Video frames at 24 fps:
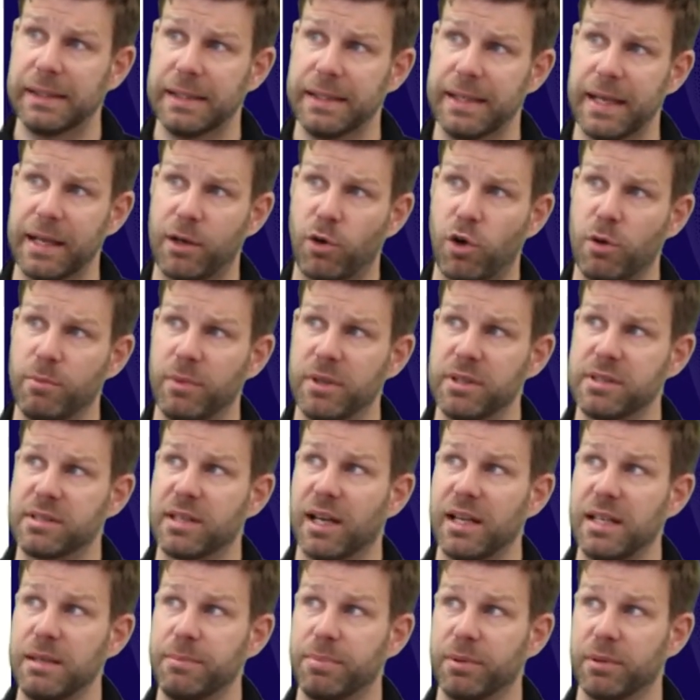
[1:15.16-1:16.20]
the equipment
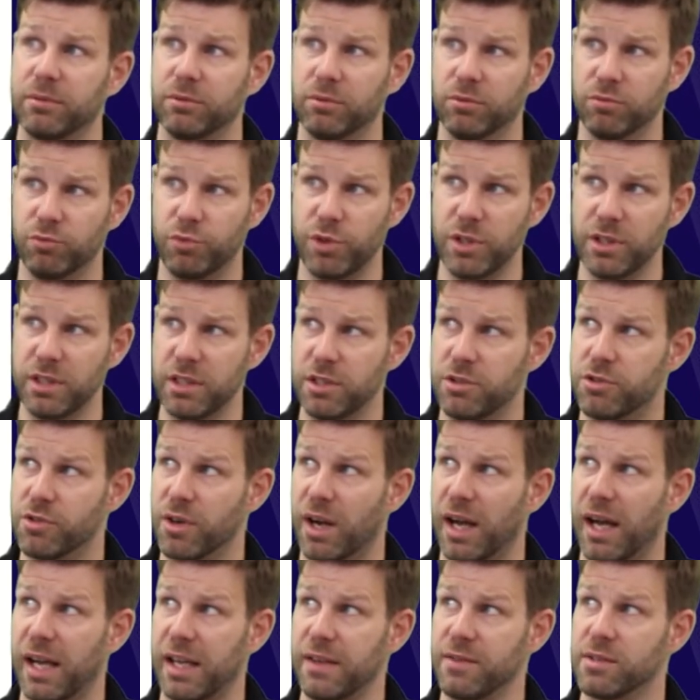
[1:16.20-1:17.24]
type really
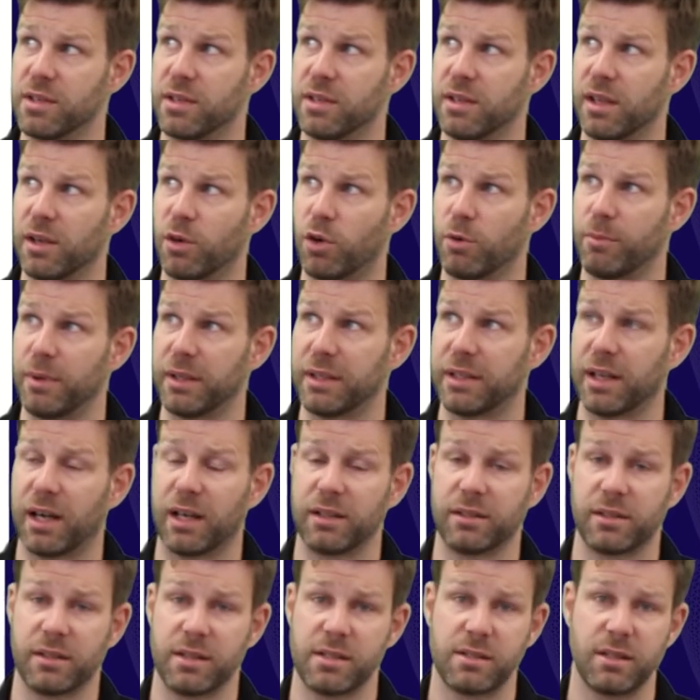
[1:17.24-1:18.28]
drives the equipment
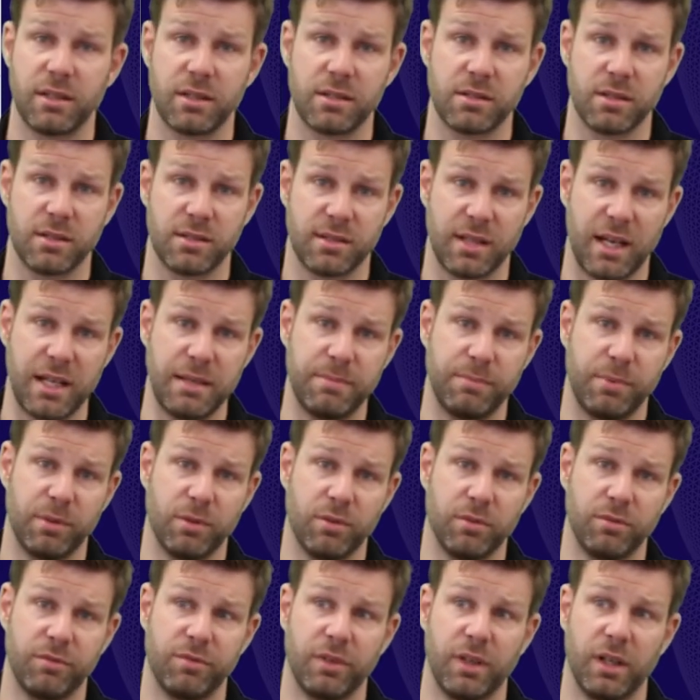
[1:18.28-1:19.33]
characteristics, the type
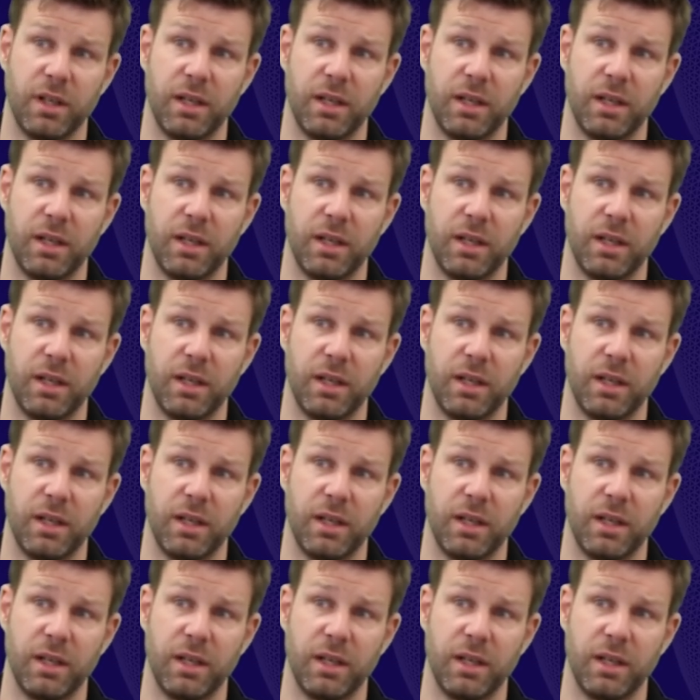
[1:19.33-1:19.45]
of